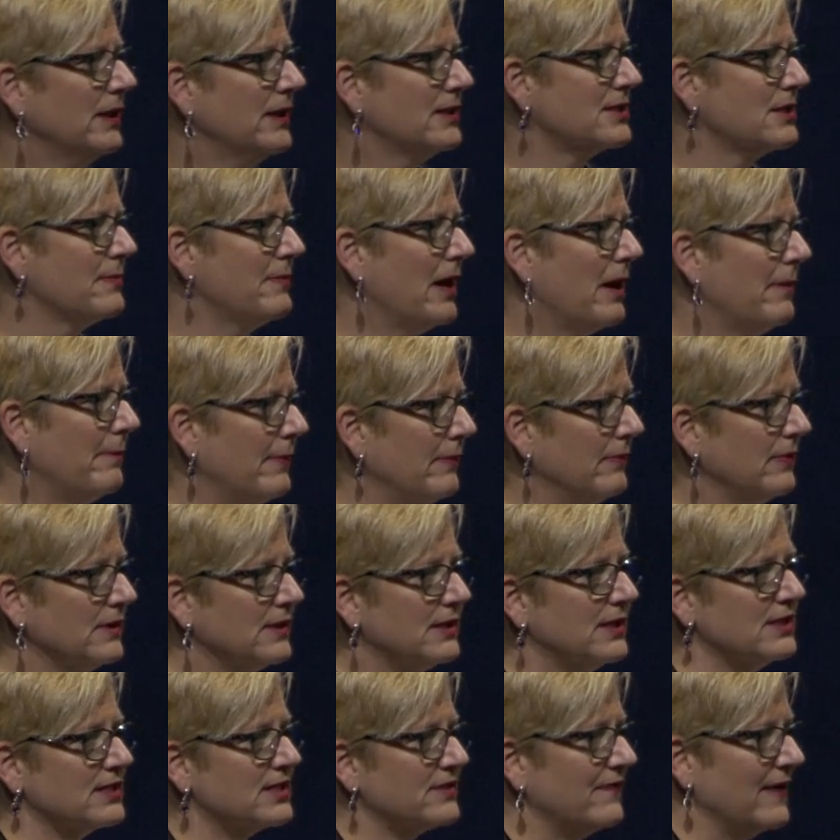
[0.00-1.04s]
is about
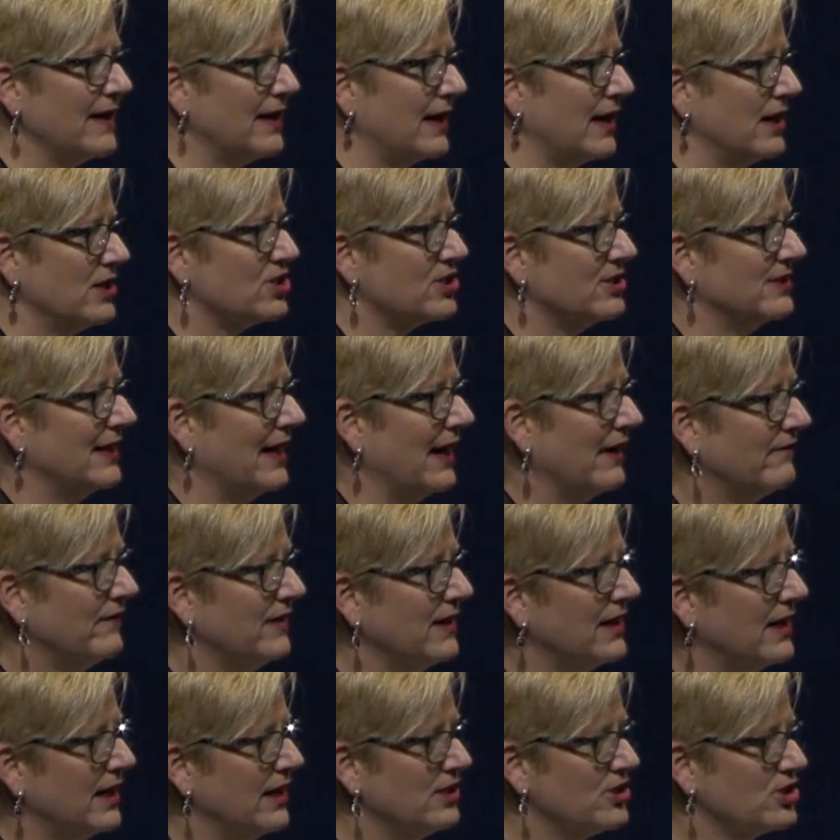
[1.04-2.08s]
this vacation, that
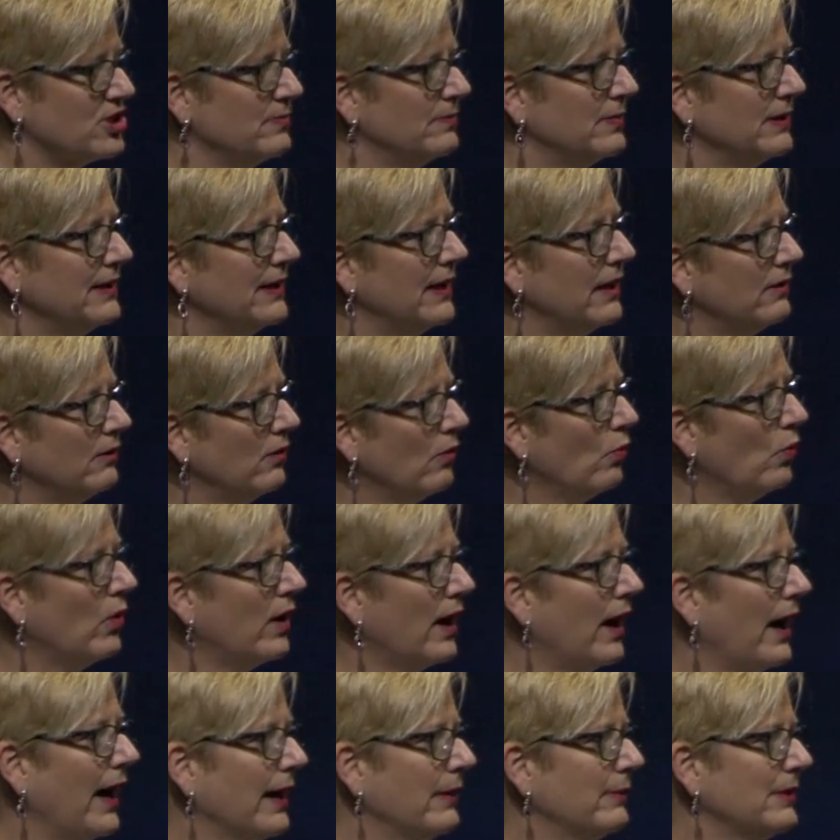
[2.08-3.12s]
vacation, but yet what
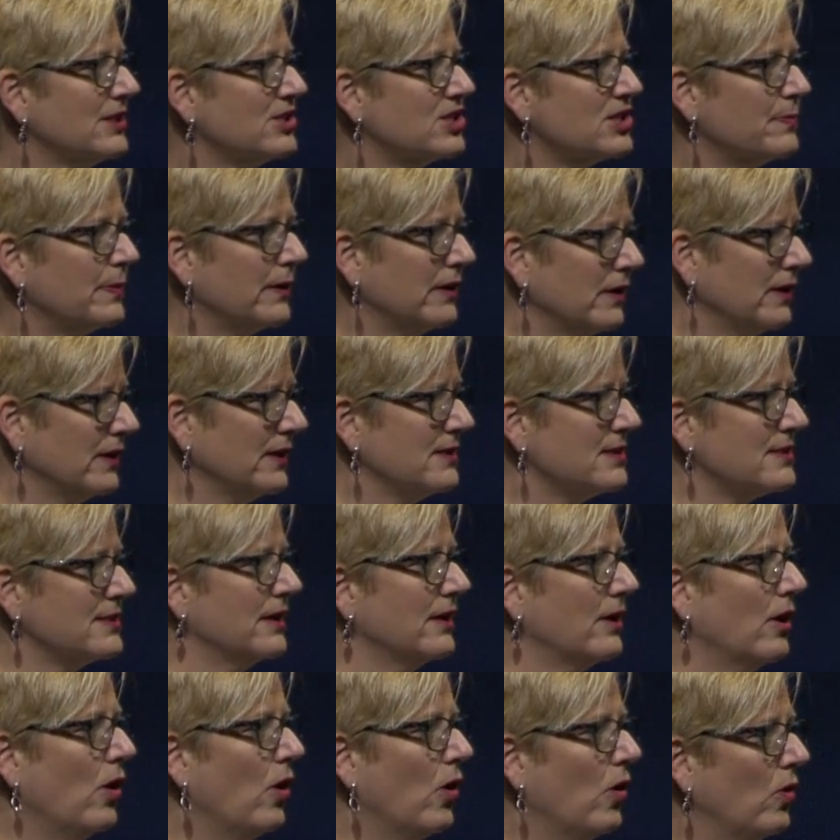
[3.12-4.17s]
I am experiencing at
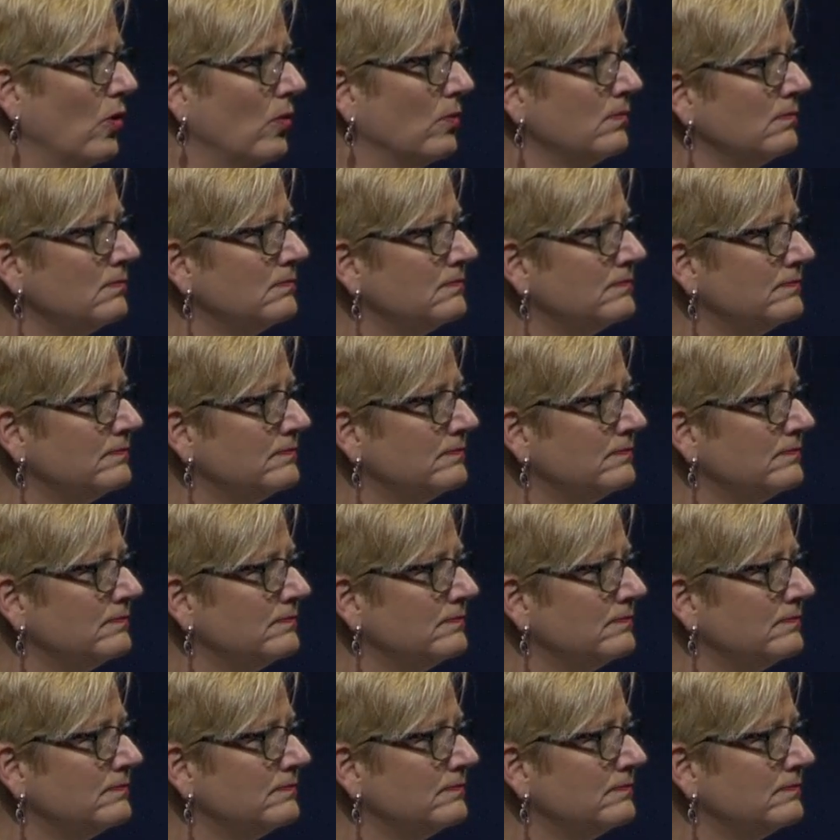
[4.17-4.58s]
home